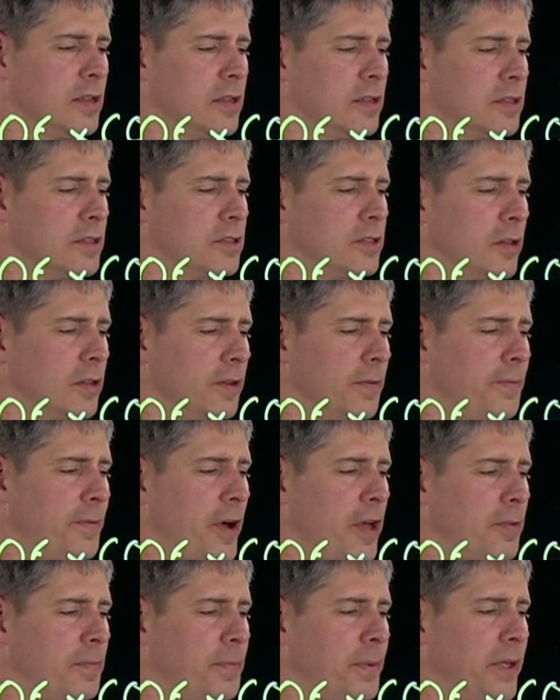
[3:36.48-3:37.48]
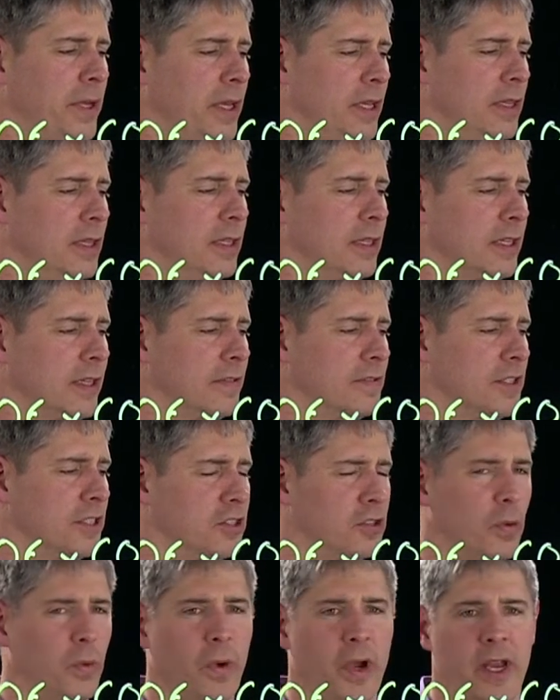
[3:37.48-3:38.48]
So the fault pin gives
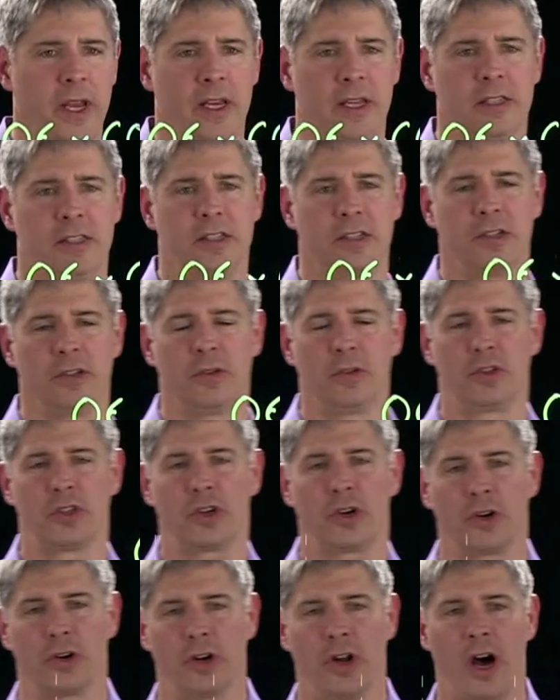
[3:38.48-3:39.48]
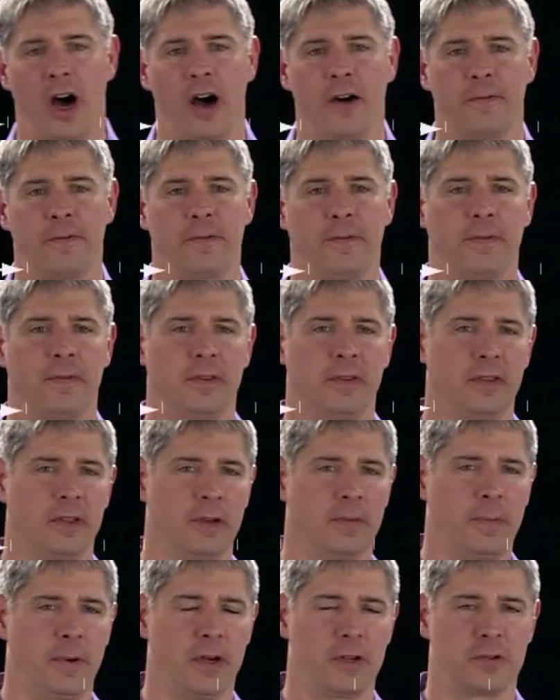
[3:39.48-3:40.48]
us a way to turn off
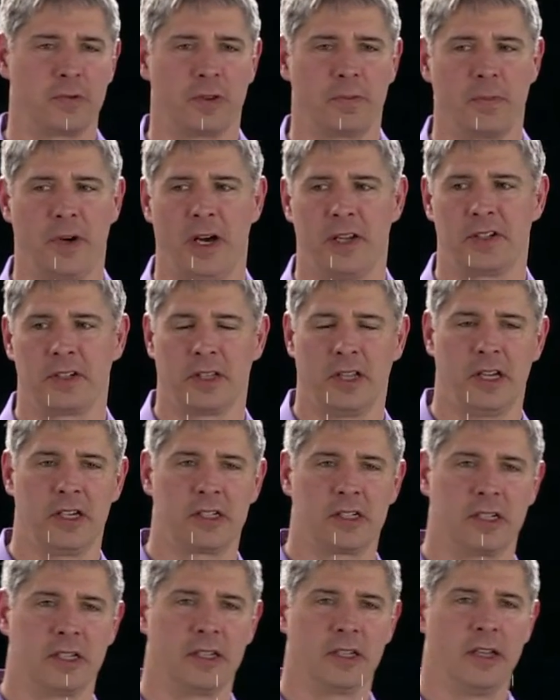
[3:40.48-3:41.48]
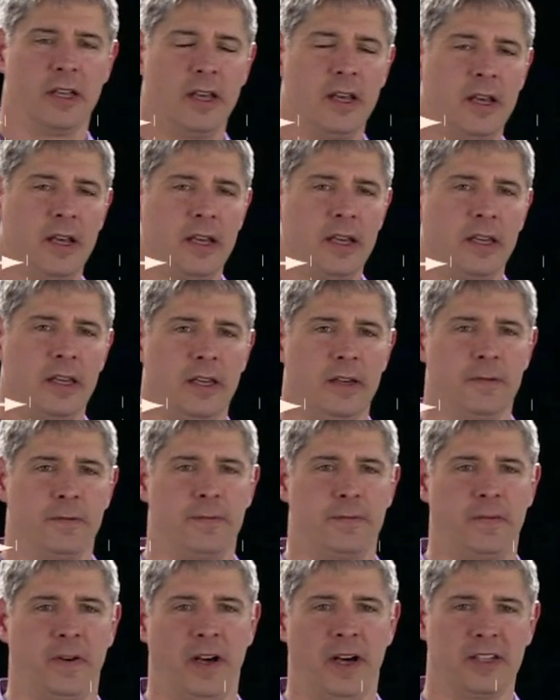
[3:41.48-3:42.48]
the pulse width modulation
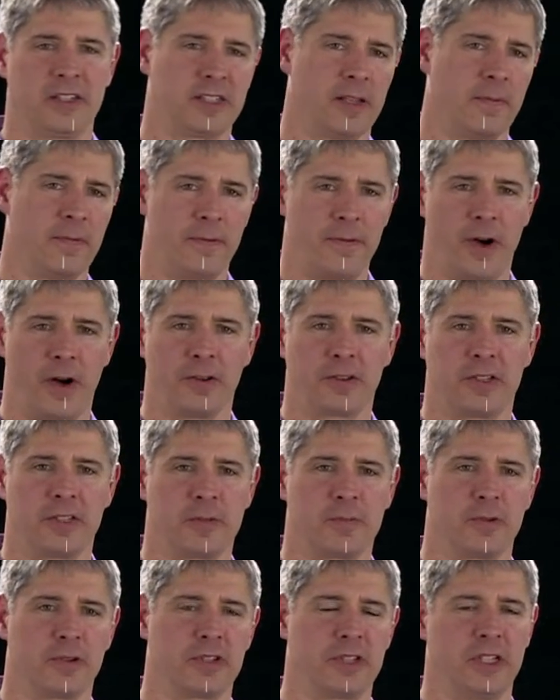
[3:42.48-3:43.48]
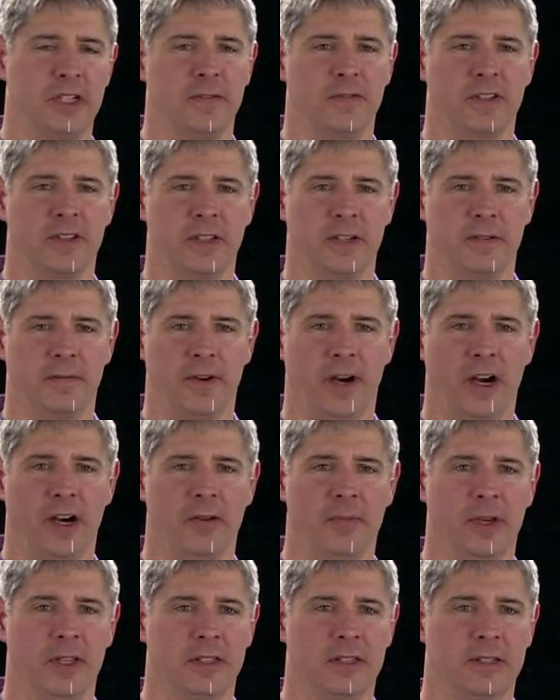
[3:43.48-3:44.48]
if uh, some fault is perceived in the
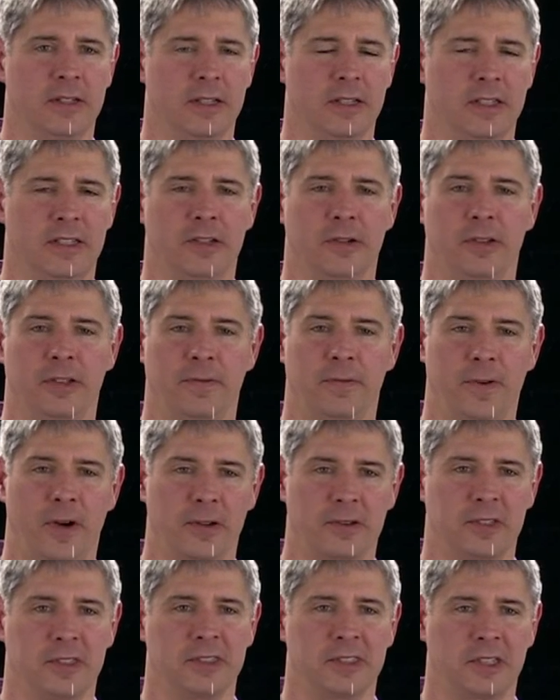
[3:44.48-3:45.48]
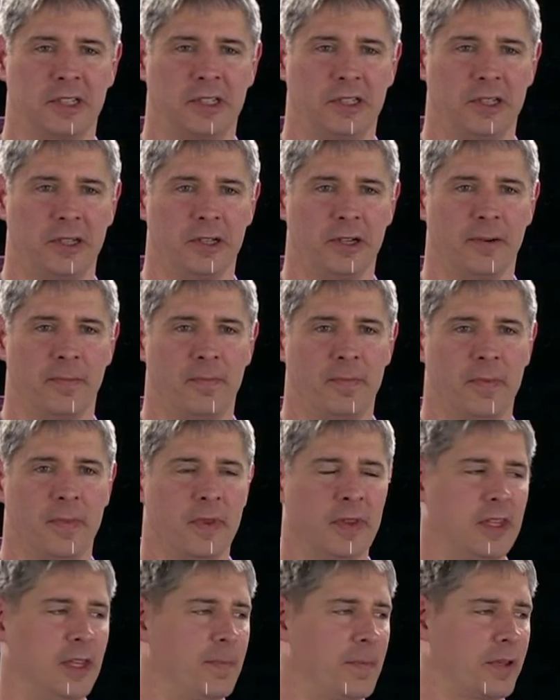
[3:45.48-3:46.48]
environment until the fault is clear.
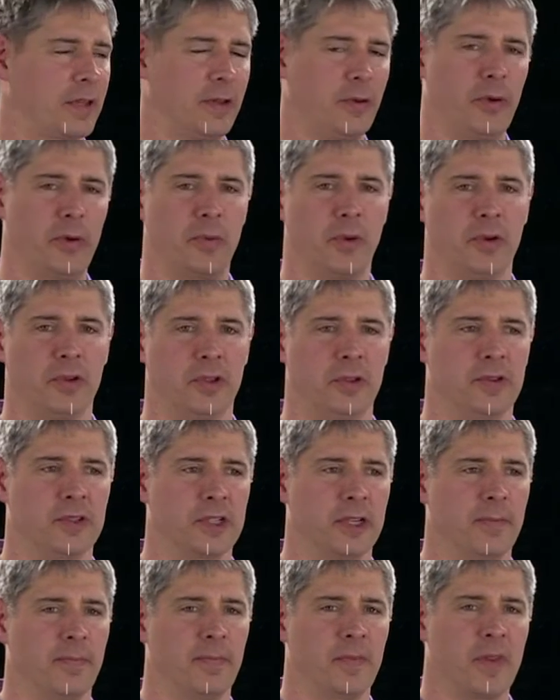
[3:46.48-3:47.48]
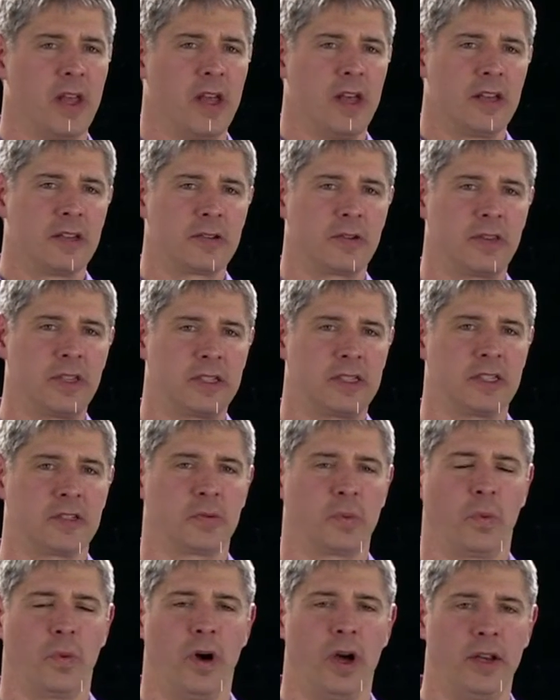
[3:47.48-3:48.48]
Typically, we won't use it. So this is
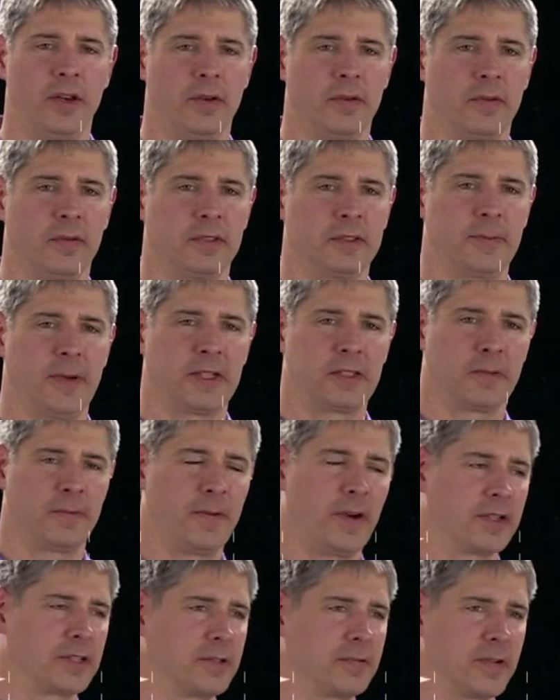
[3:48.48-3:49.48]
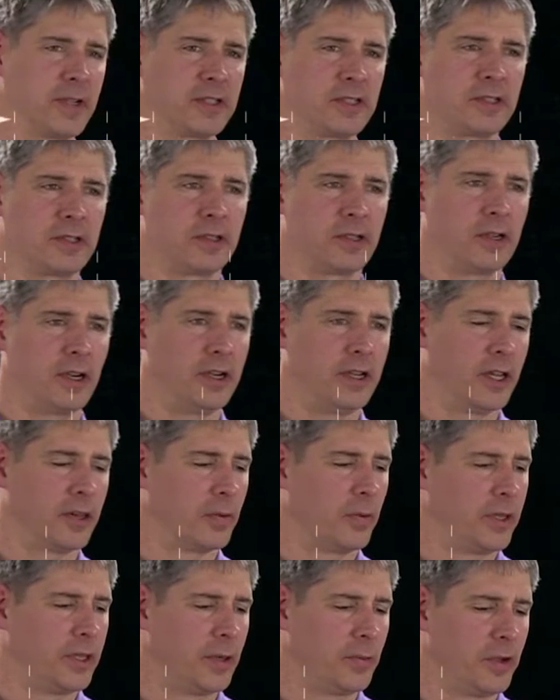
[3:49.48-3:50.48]
one special function register. Another
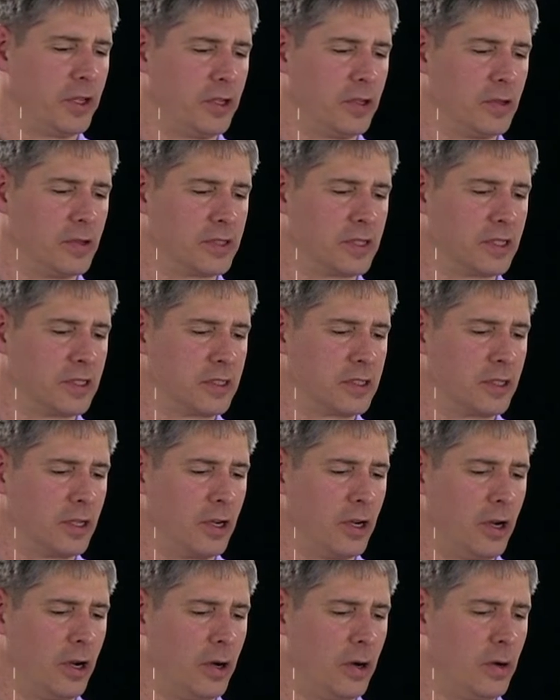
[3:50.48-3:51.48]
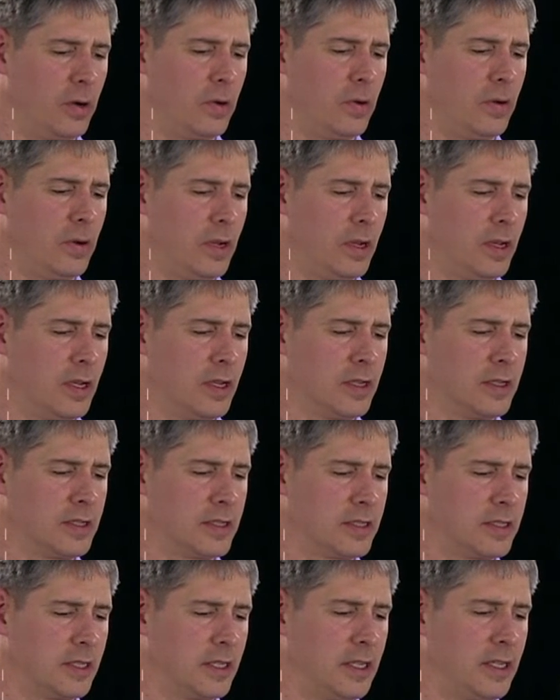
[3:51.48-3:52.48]
one that we use is
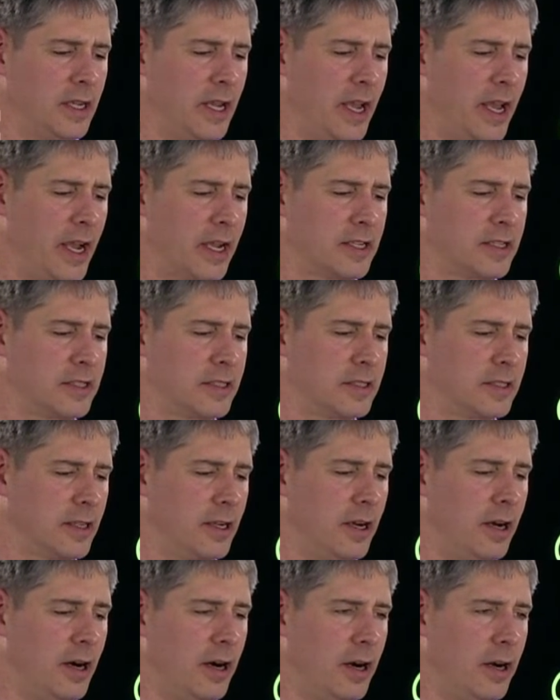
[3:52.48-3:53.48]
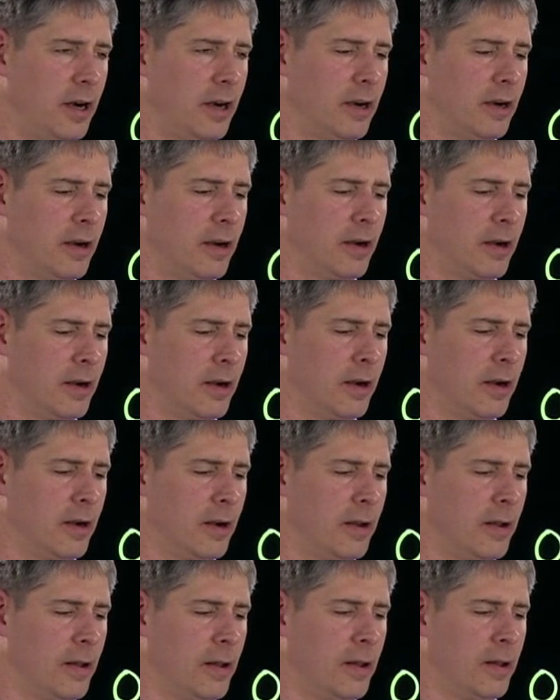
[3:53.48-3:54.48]
OCXR.
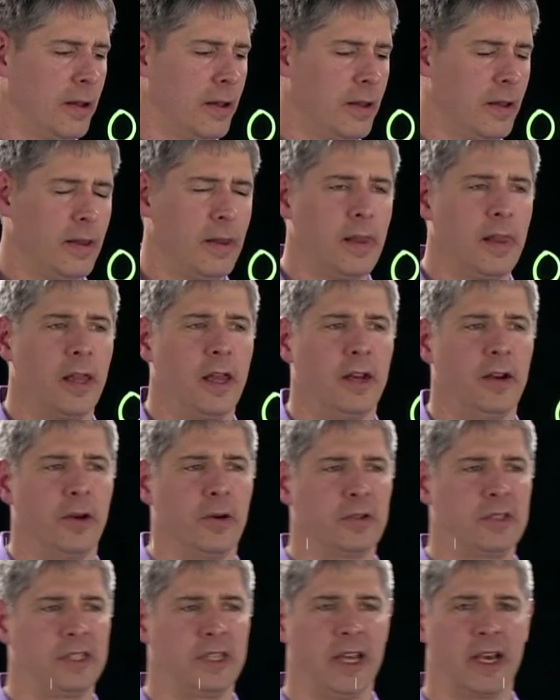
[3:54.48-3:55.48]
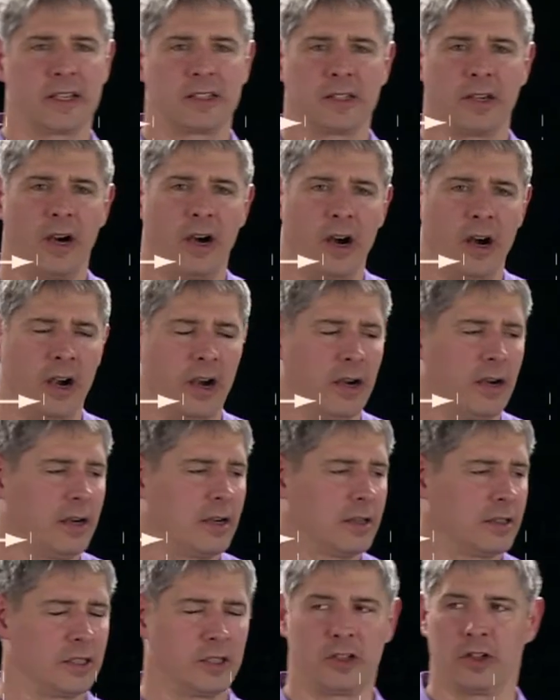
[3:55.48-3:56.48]
And OCXR
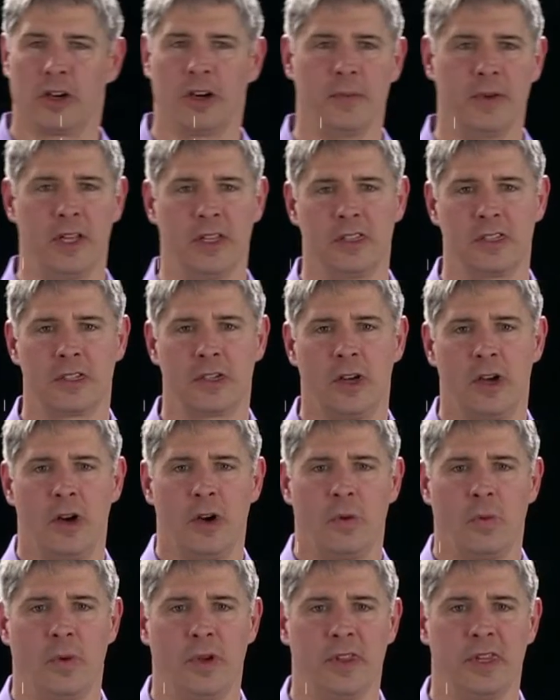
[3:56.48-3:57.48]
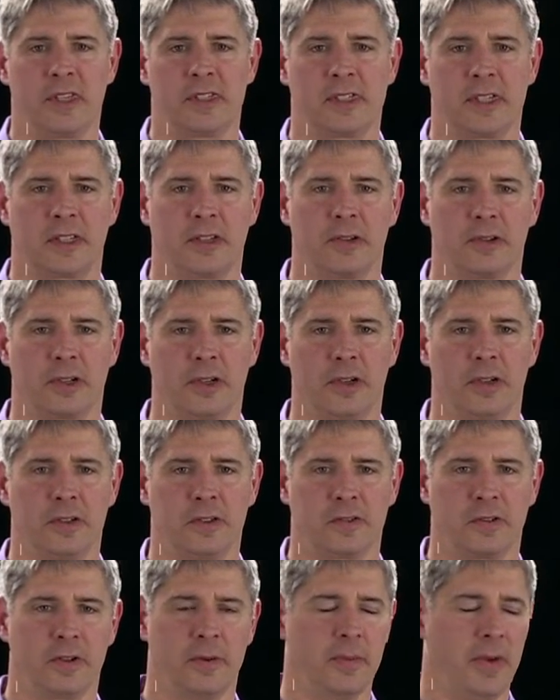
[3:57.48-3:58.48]
determines when the signal goes
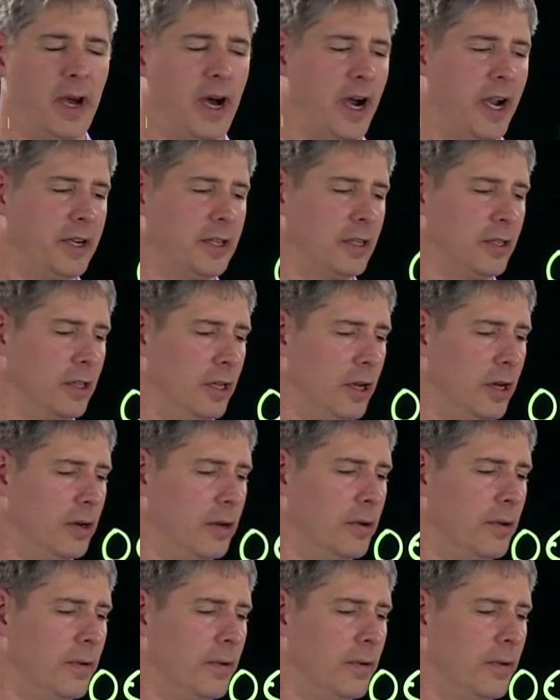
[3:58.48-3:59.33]
from high to low.